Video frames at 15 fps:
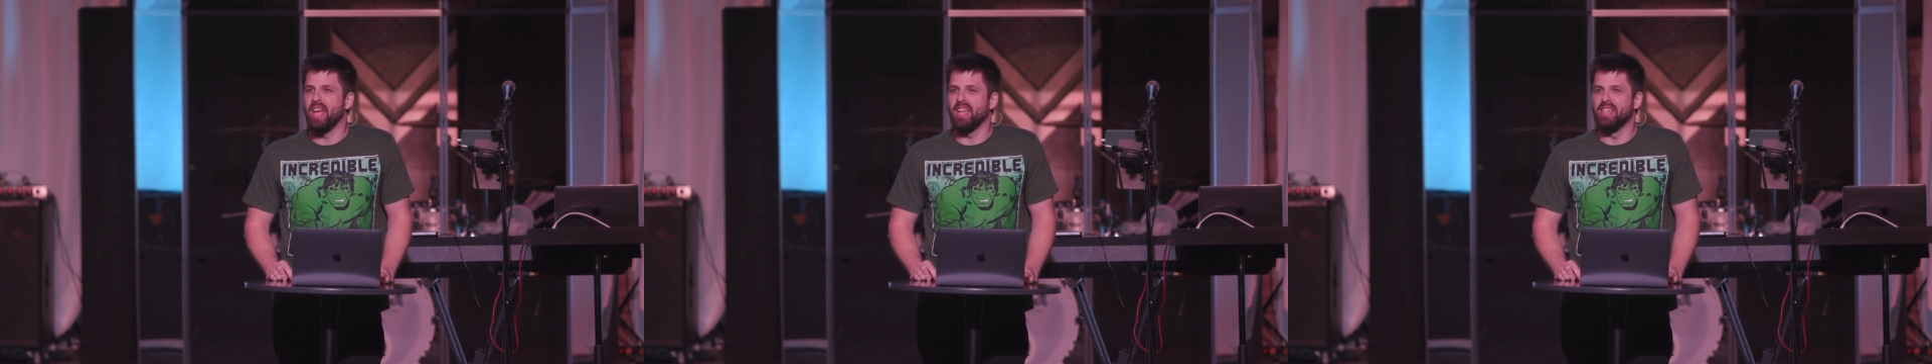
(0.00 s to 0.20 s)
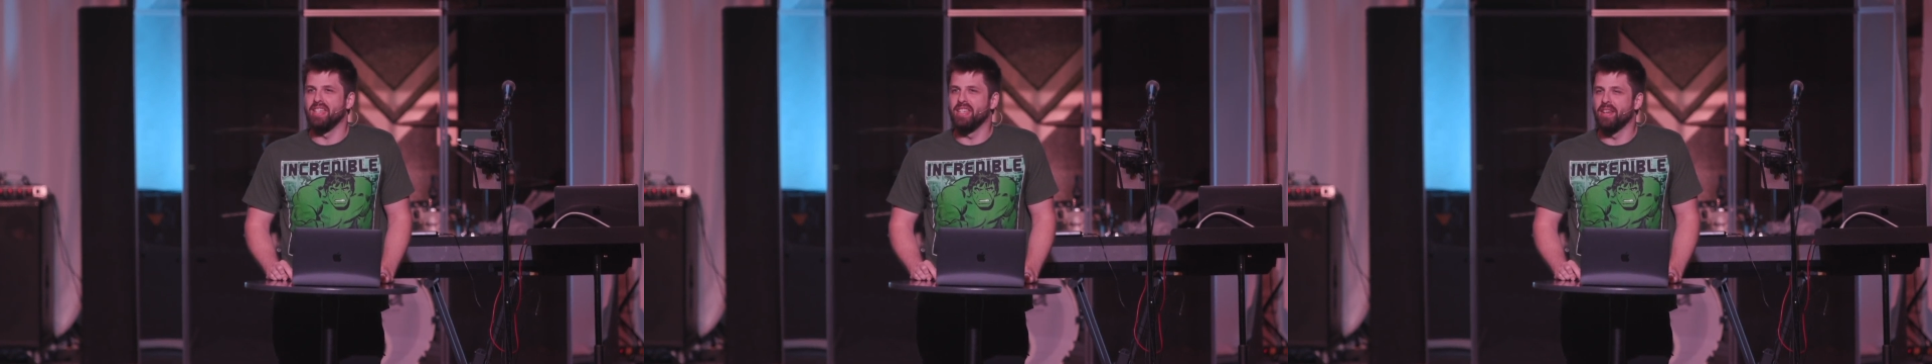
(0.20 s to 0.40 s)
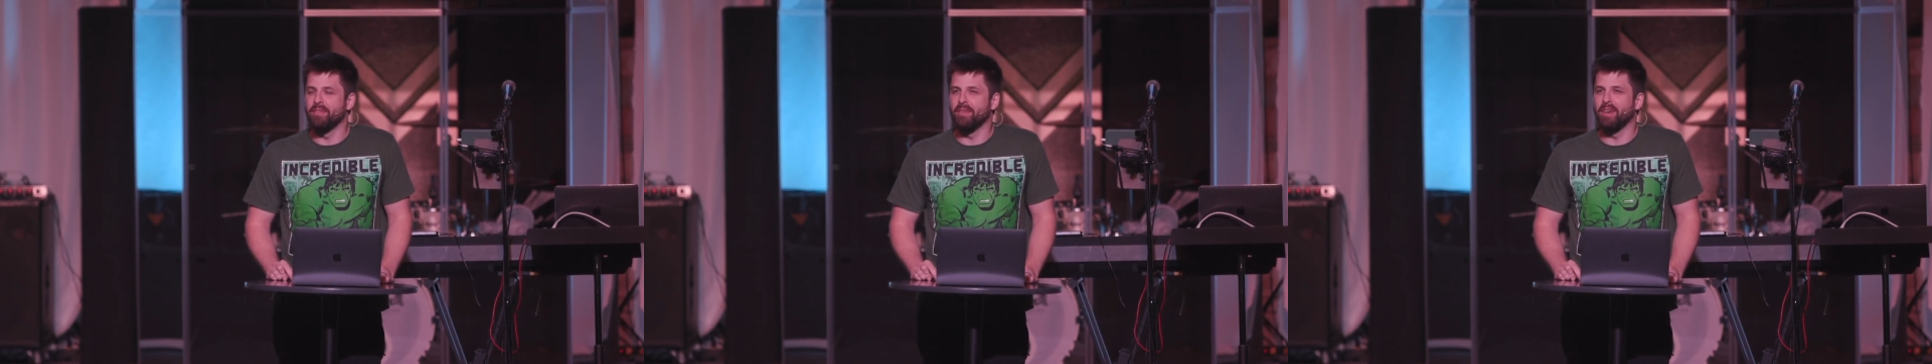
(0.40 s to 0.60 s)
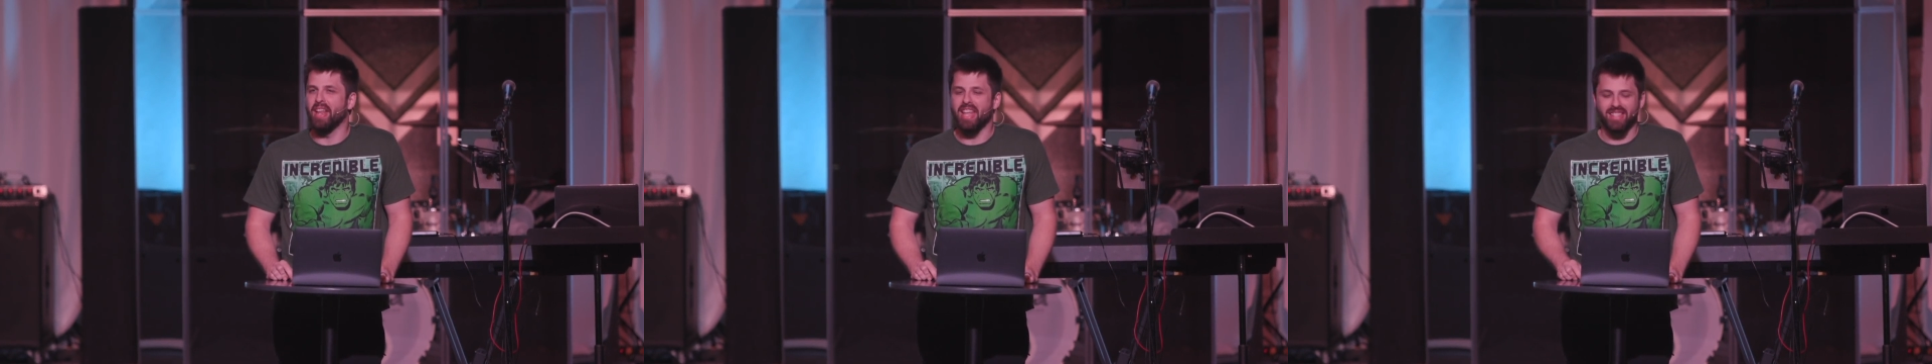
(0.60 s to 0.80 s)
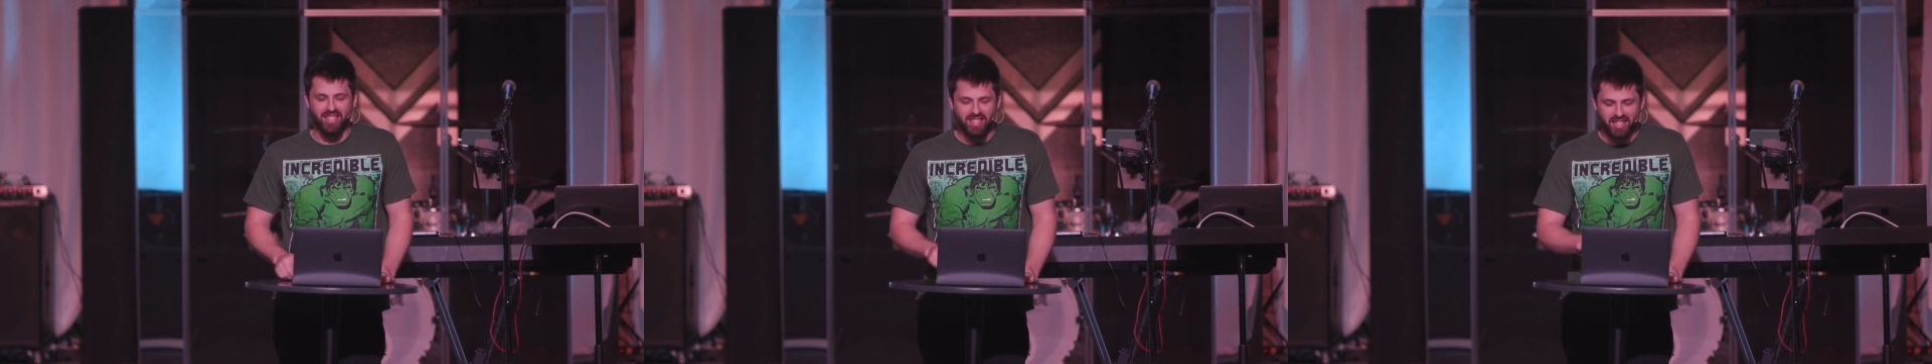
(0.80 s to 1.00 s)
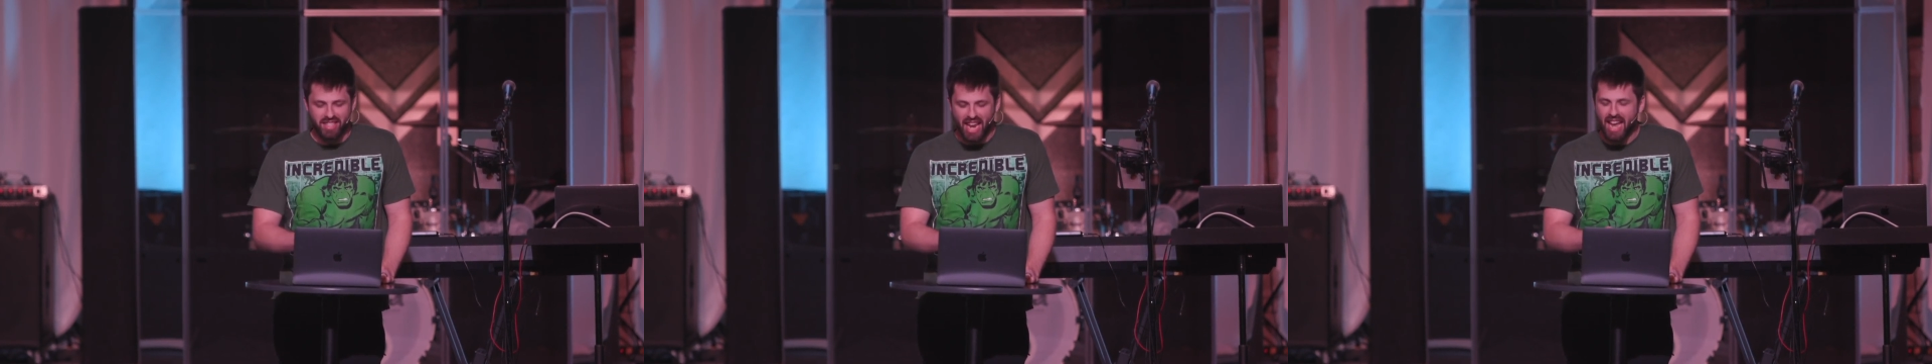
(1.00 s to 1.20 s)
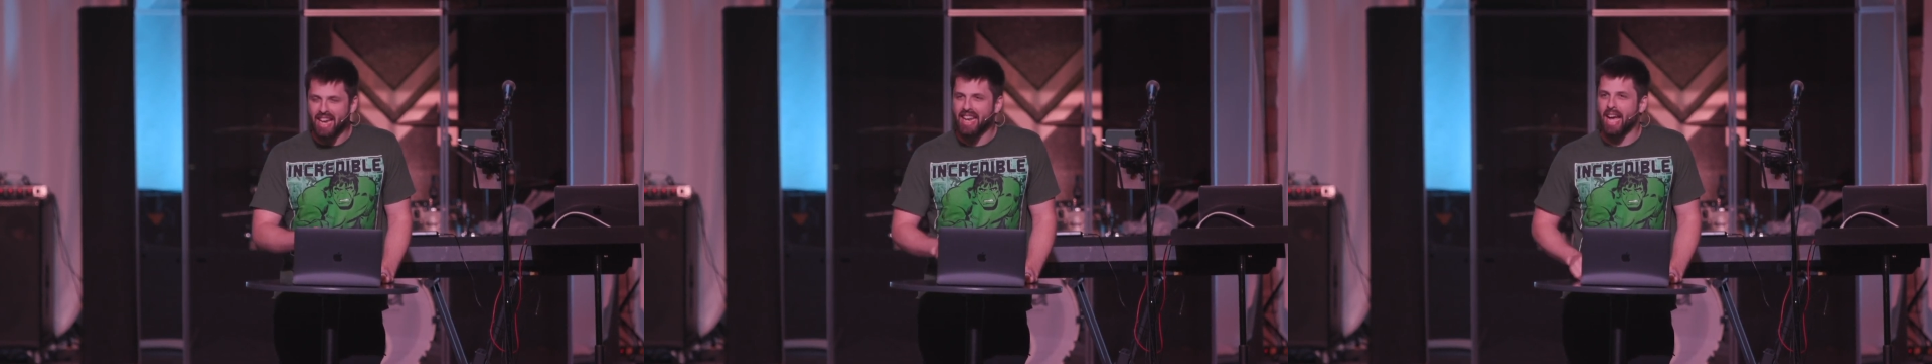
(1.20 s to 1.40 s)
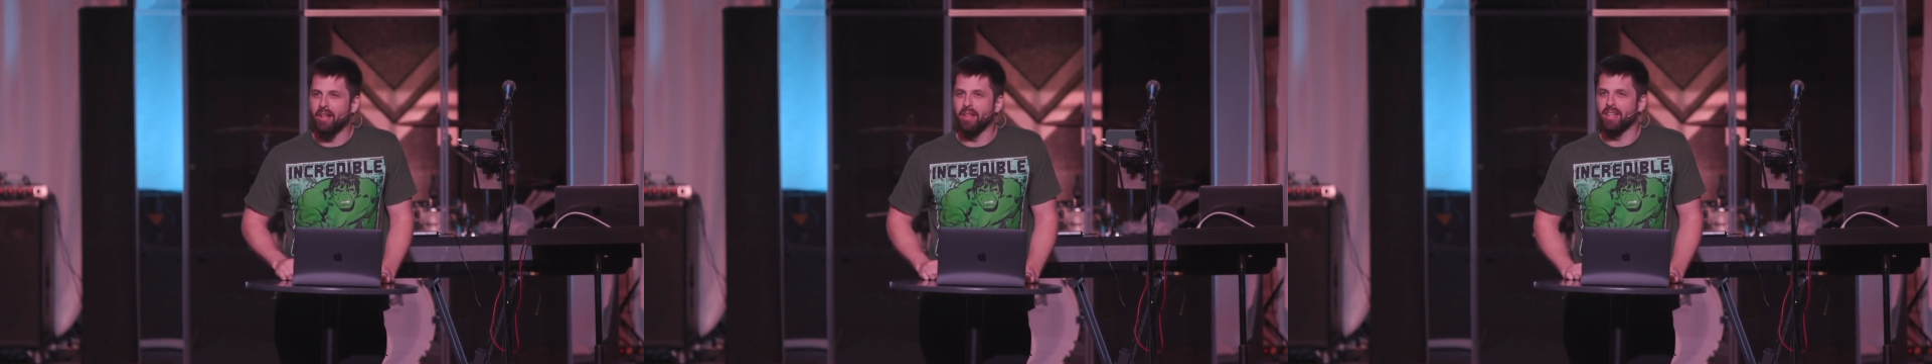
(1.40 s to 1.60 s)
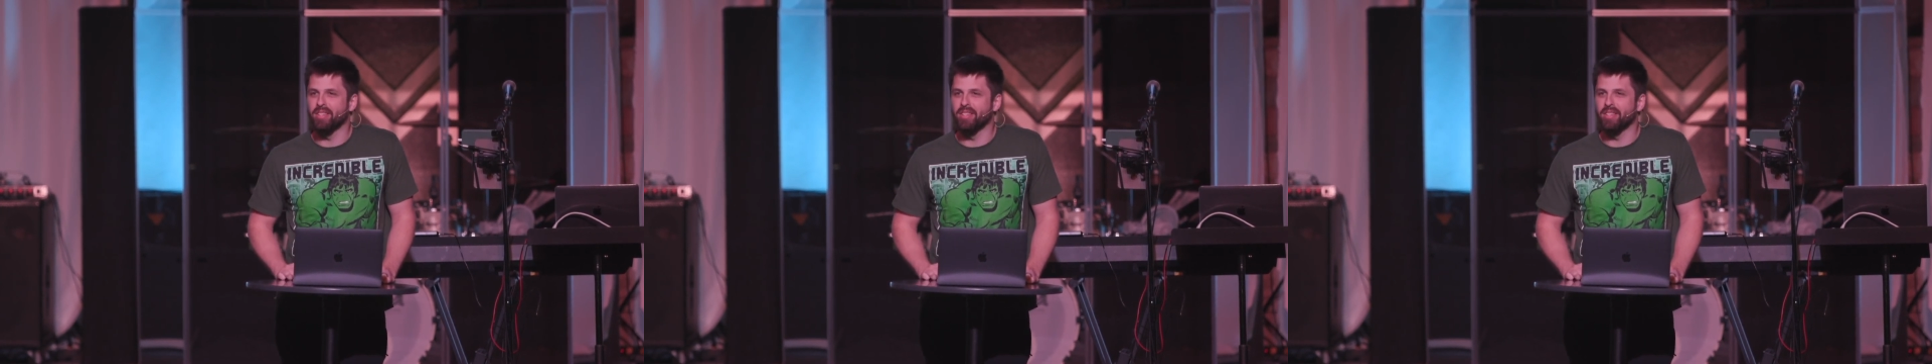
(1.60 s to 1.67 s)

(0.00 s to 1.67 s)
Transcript: and different and stand out